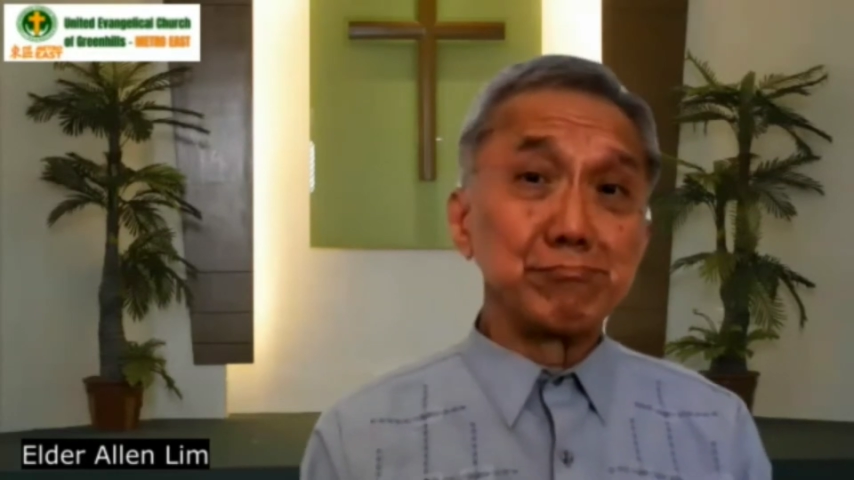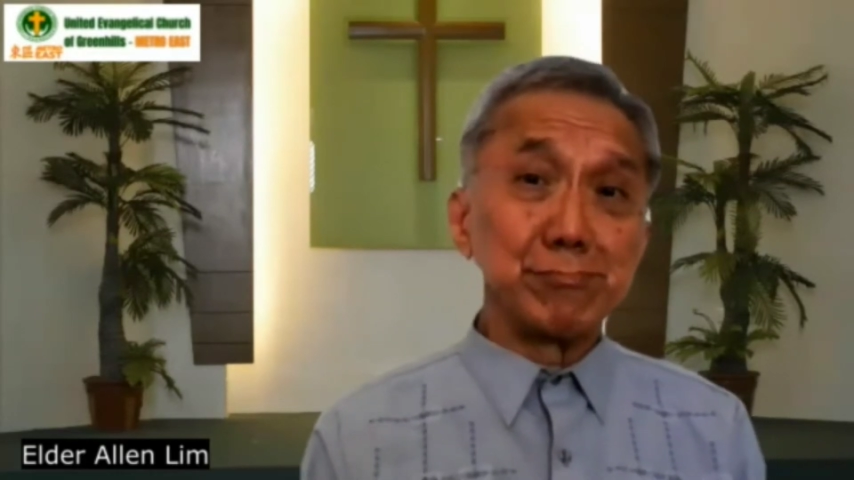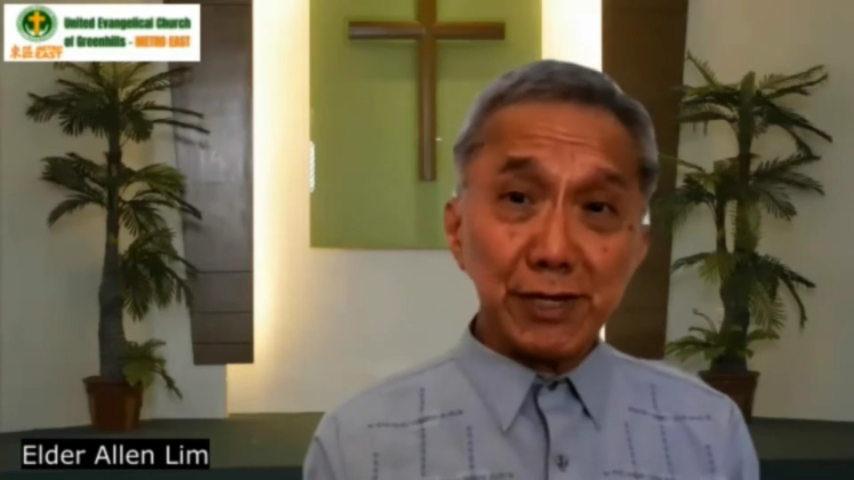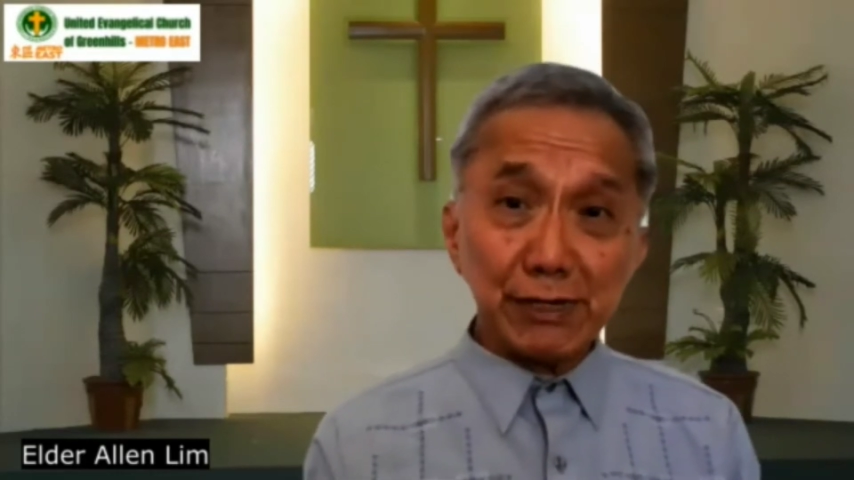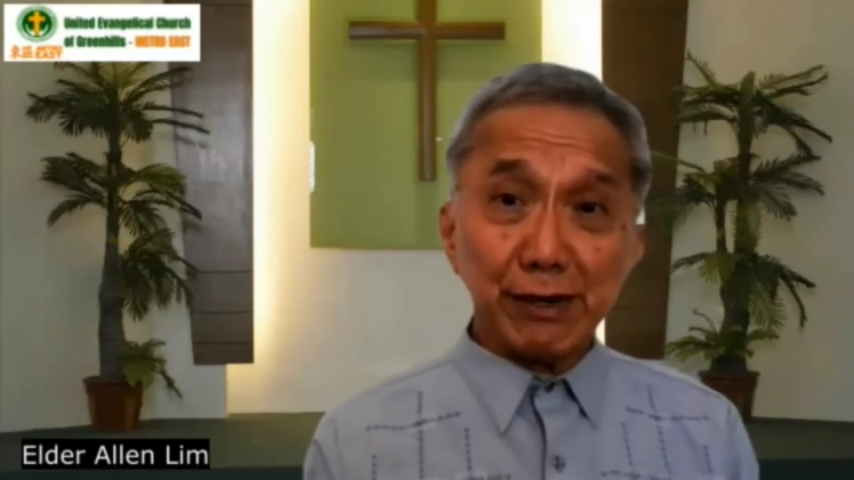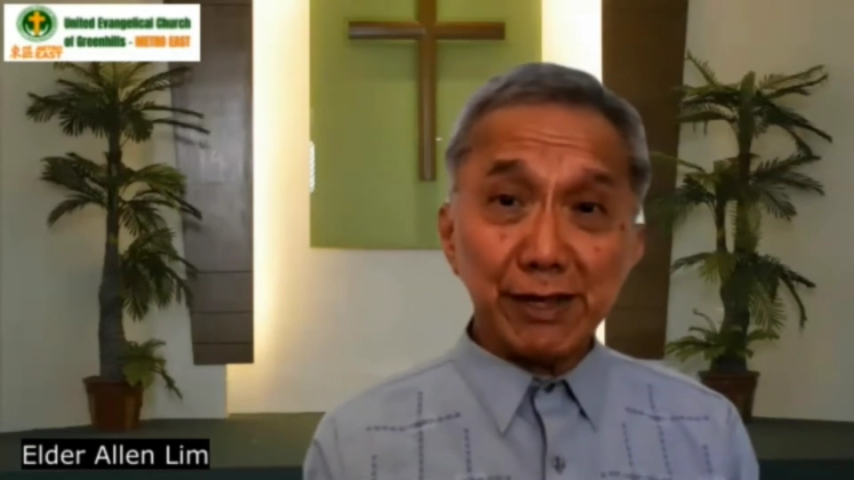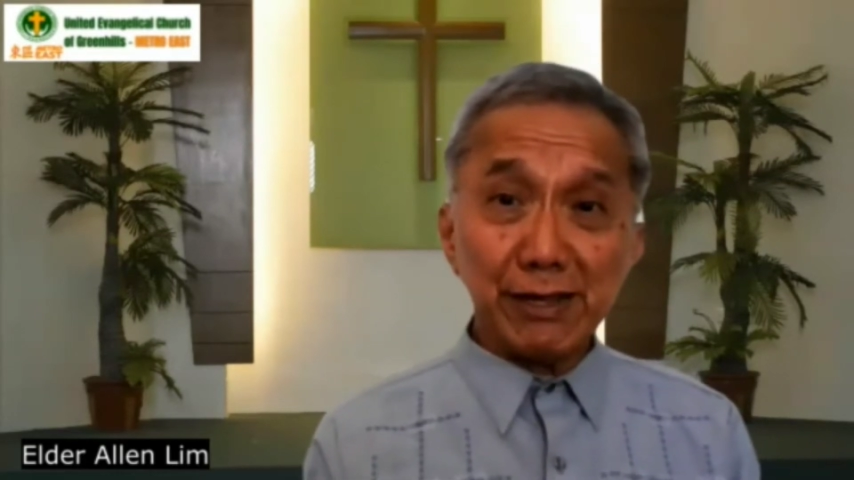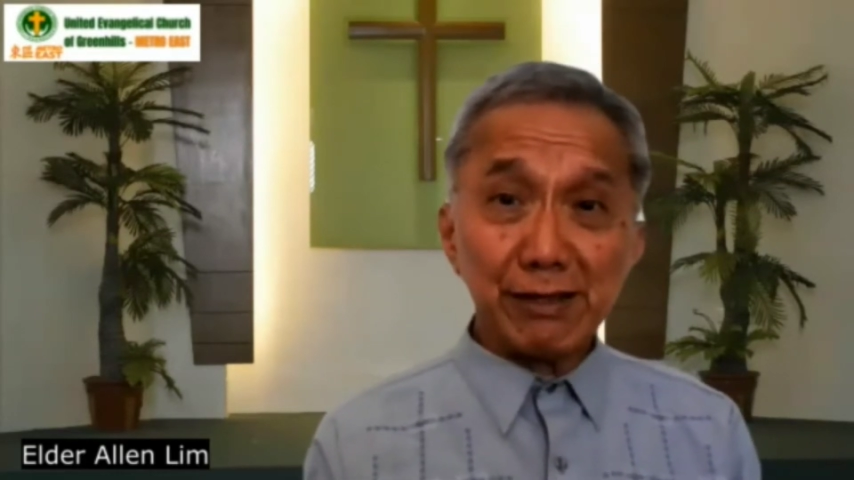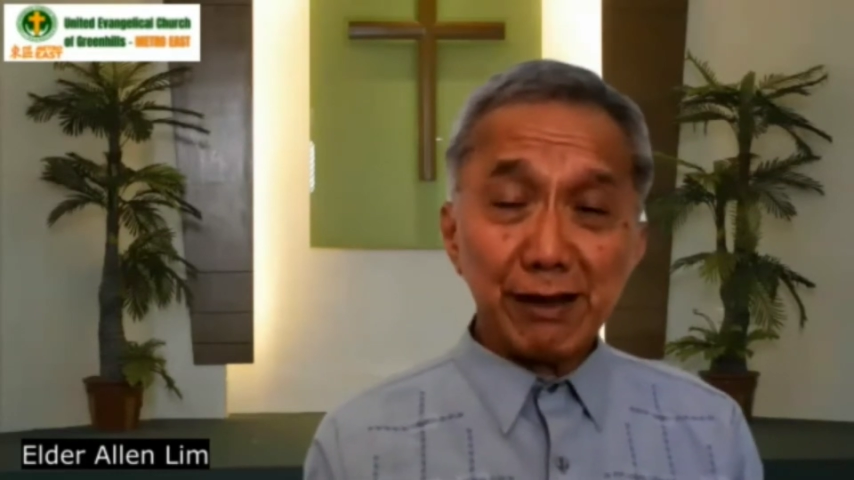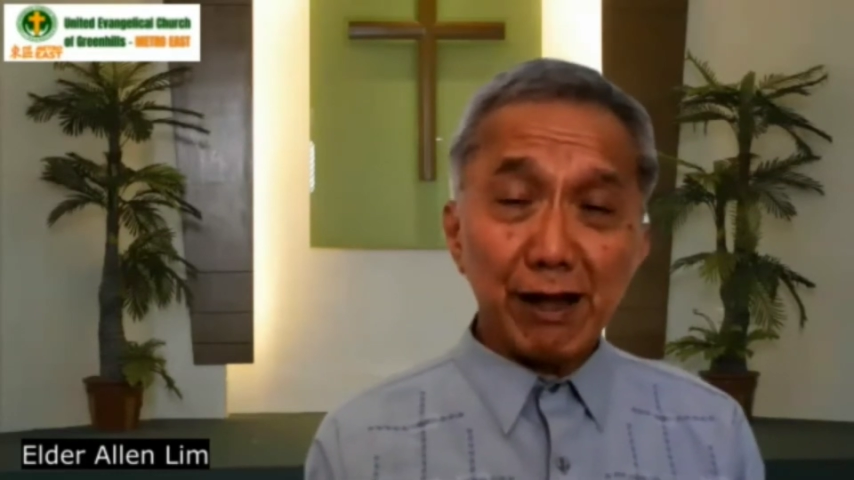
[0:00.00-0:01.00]

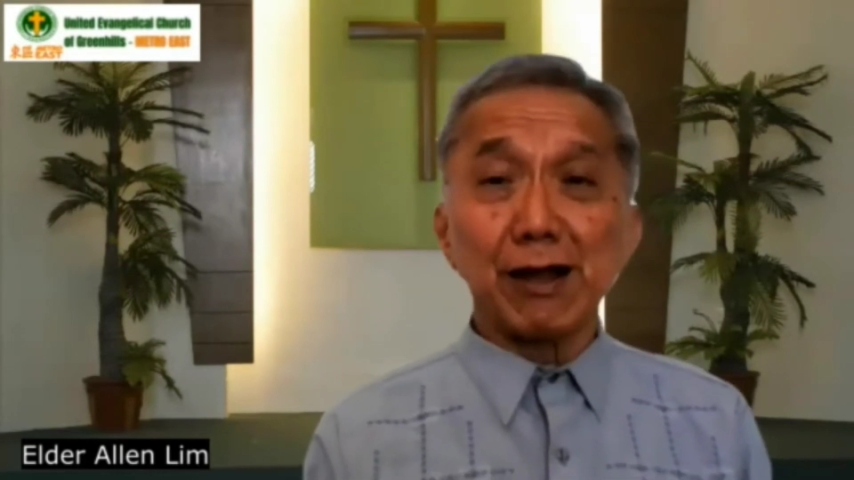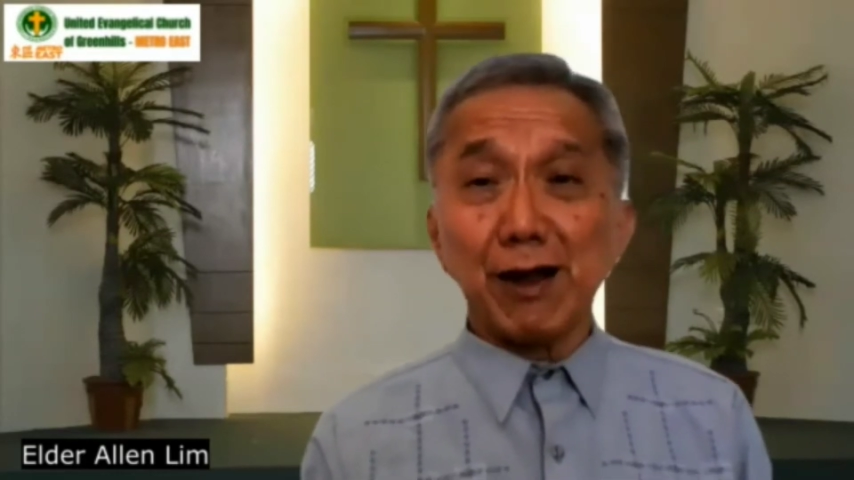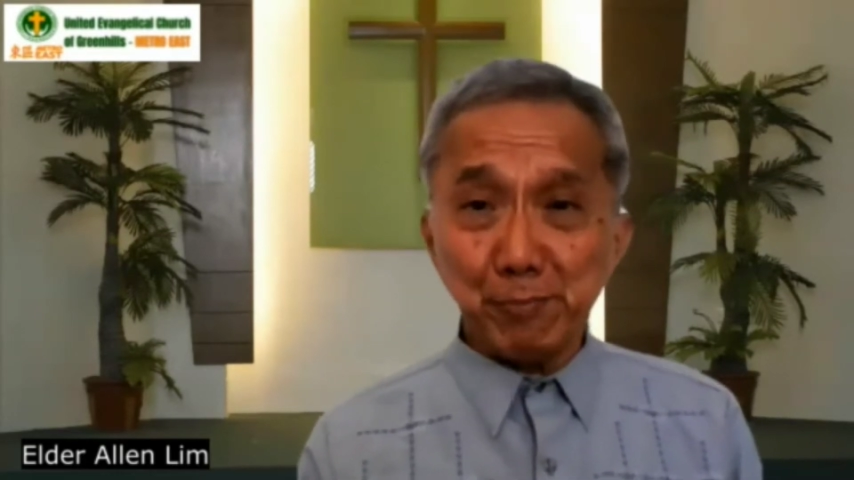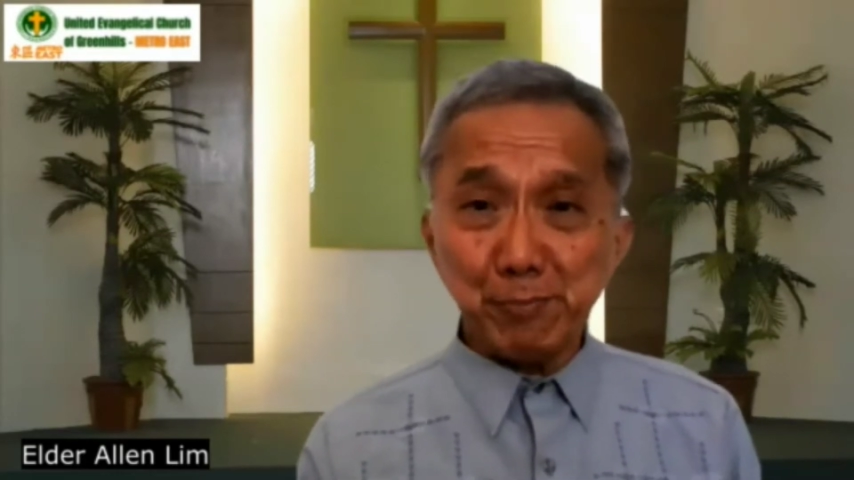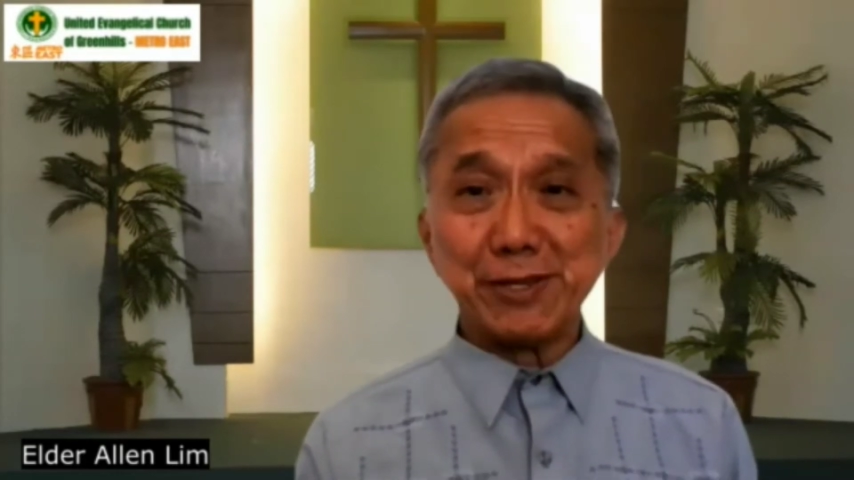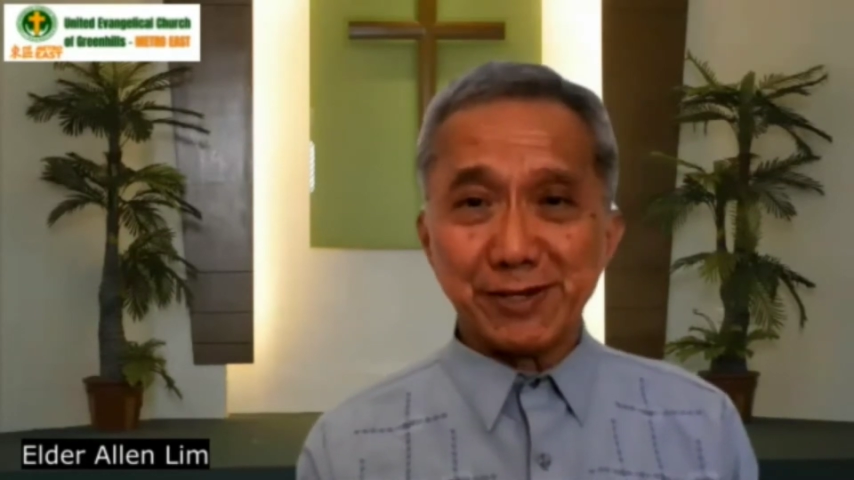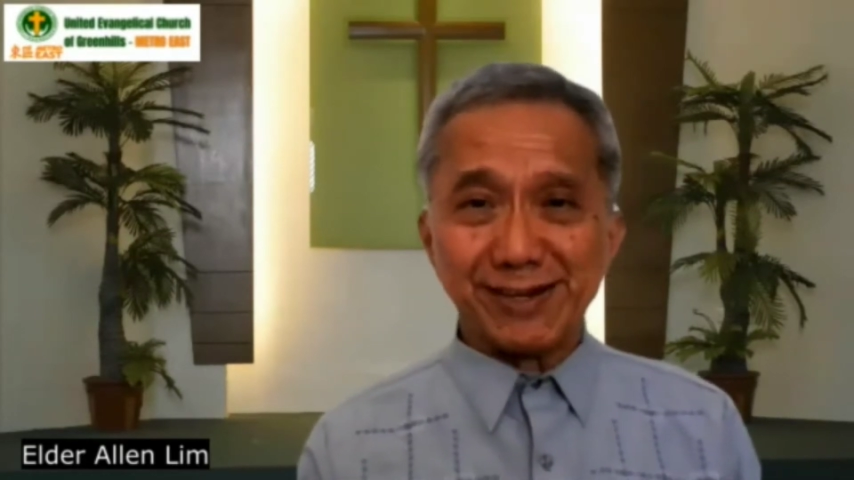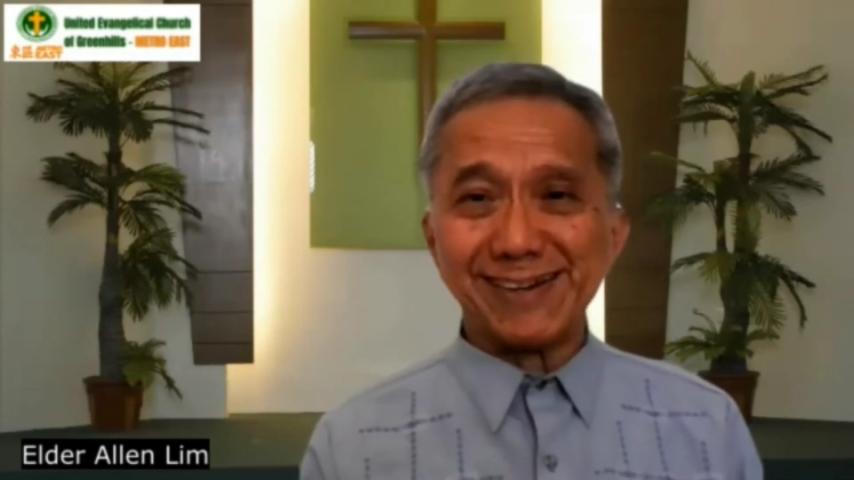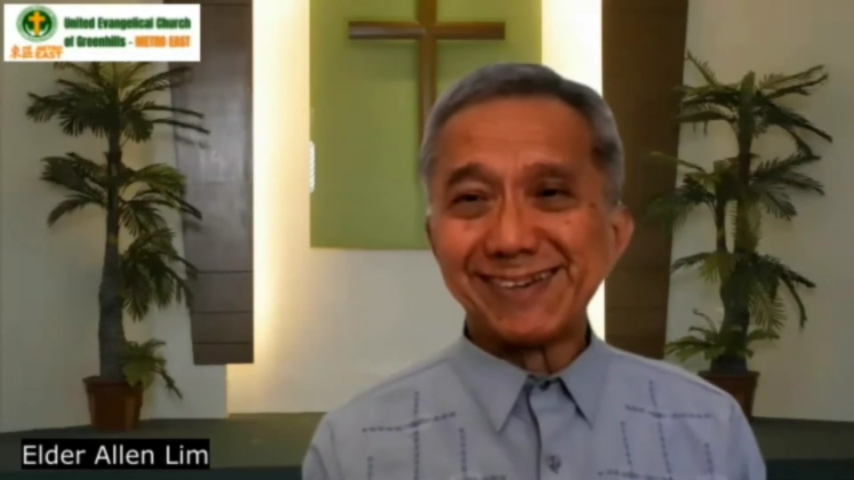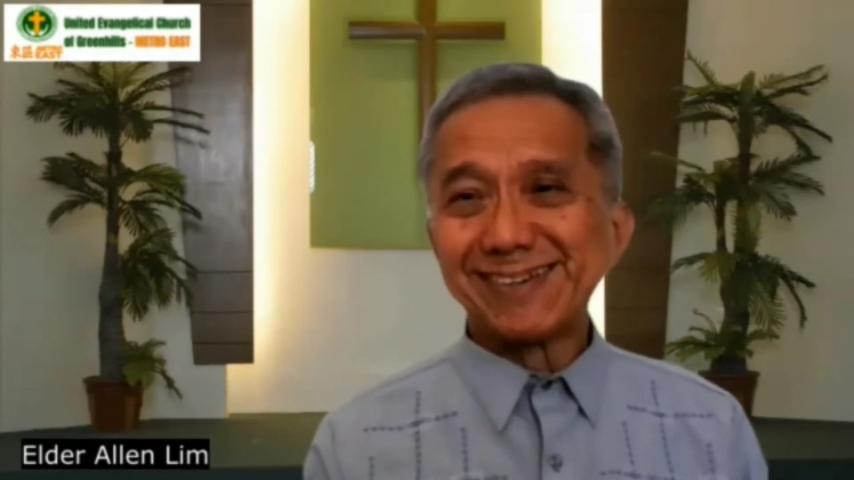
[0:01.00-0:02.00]
merely a
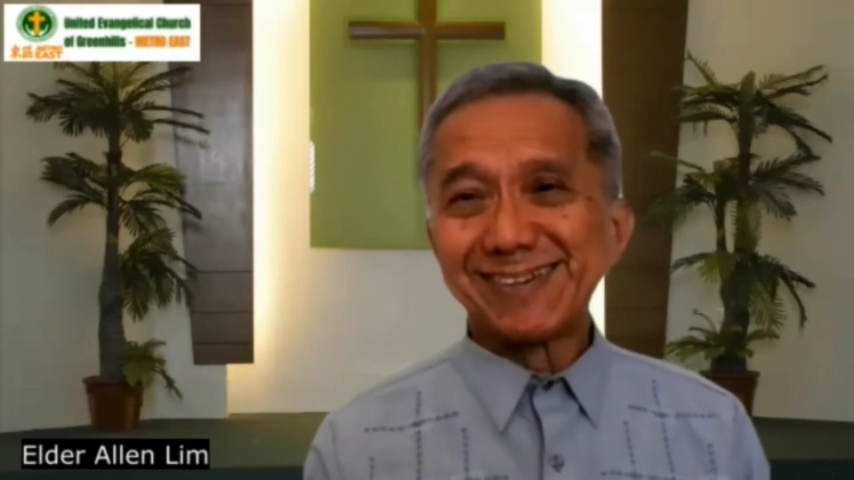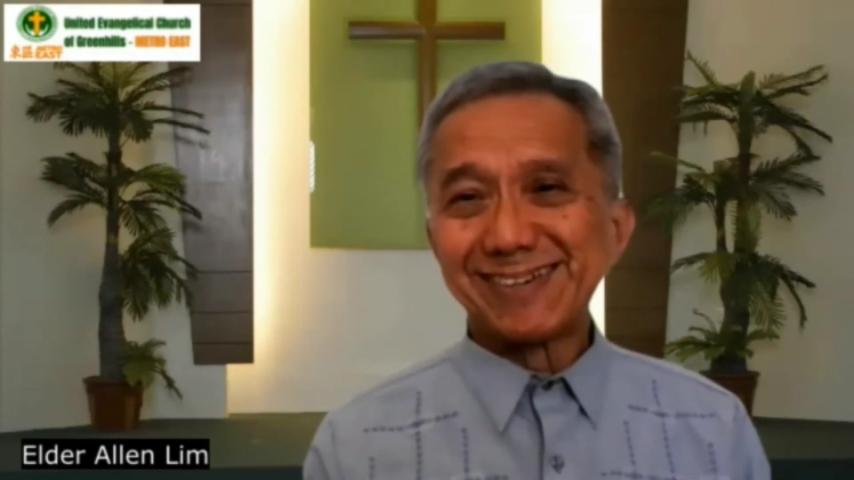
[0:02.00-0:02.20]
carpenter.